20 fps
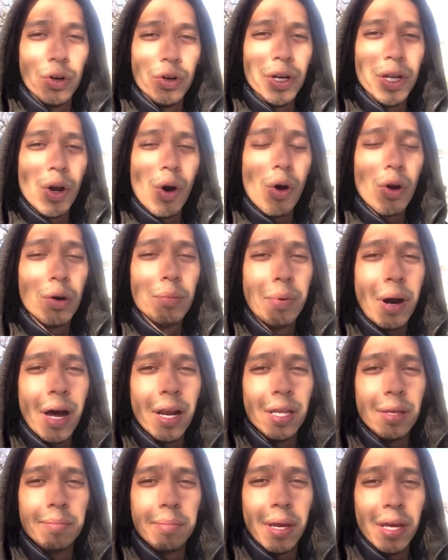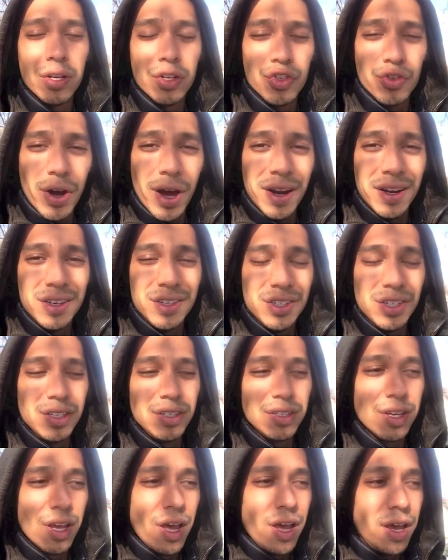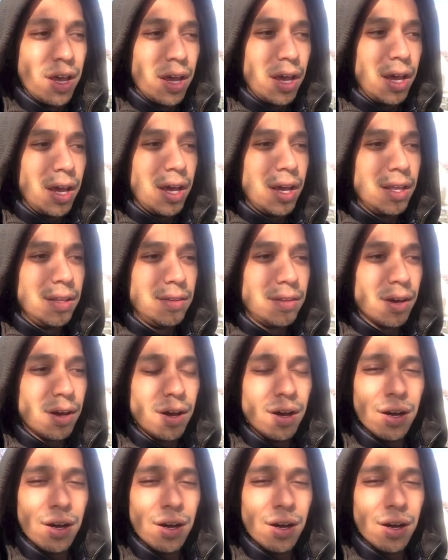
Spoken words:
learning auto body paint strategies, and